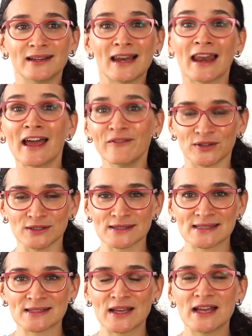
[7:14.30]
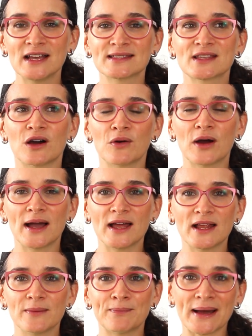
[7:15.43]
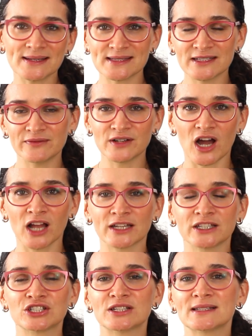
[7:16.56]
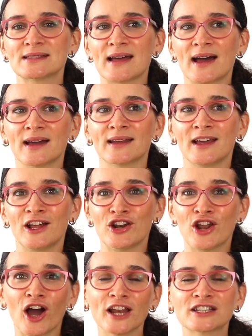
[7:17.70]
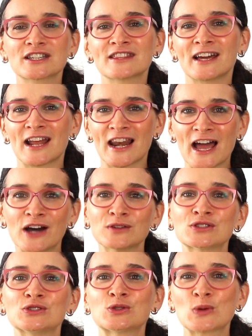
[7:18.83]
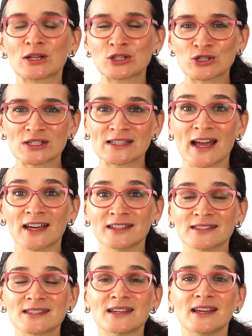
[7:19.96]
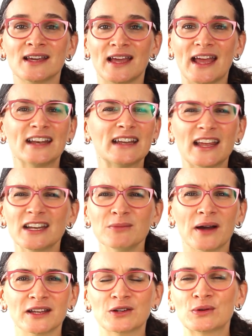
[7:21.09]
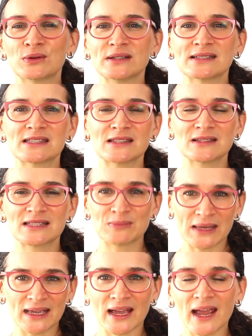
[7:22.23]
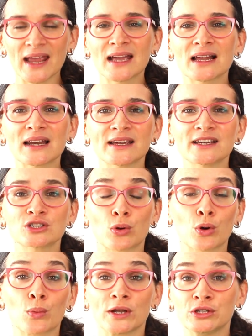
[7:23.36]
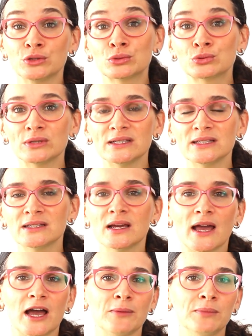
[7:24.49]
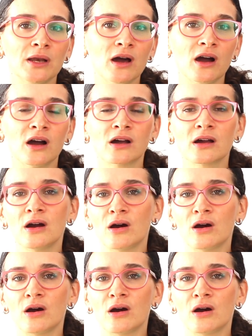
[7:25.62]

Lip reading: levels. So passive knowledge is that knowledge that allows you to understand anybody who is speaking English, or when you read a blog